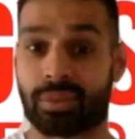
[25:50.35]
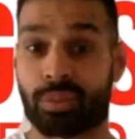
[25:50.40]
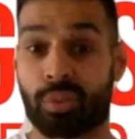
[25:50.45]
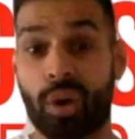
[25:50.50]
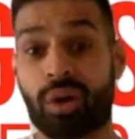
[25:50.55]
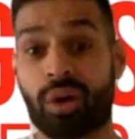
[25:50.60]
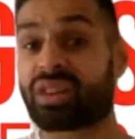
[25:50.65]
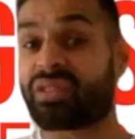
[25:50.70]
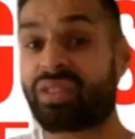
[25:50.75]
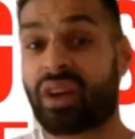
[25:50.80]

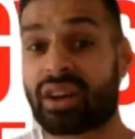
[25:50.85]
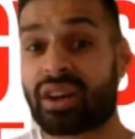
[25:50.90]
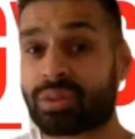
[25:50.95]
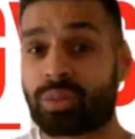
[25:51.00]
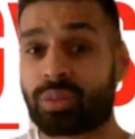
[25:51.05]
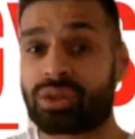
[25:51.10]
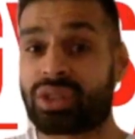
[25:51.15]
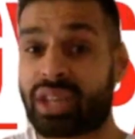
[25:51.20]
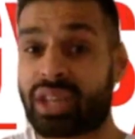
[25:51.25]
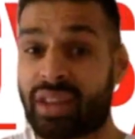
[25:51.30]
What advice would
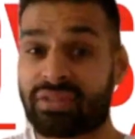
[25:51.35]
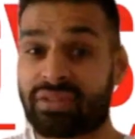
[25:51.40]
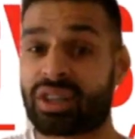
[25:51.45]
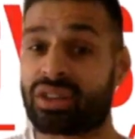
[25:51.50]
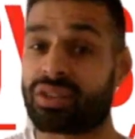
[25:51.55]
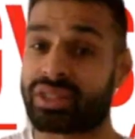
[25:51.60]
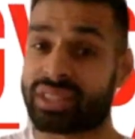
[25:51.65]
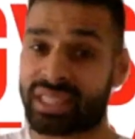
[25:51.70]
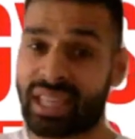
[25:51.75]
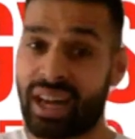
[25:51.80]
you give to
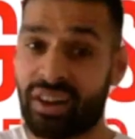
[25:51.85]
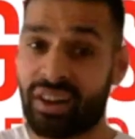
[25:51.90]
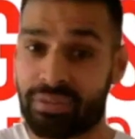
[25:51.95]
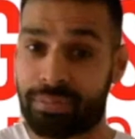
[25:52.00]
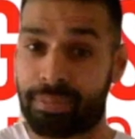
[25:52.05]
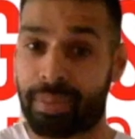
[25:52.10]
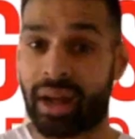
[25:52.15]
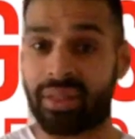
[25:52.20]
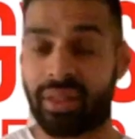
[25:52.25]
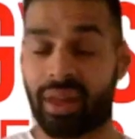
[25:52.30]
yourself
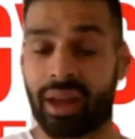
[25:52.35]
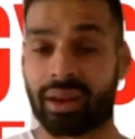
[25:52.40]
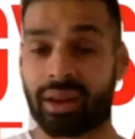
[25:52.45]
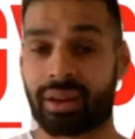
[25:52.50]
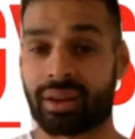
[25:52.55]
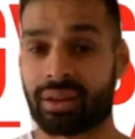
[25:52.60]
back then?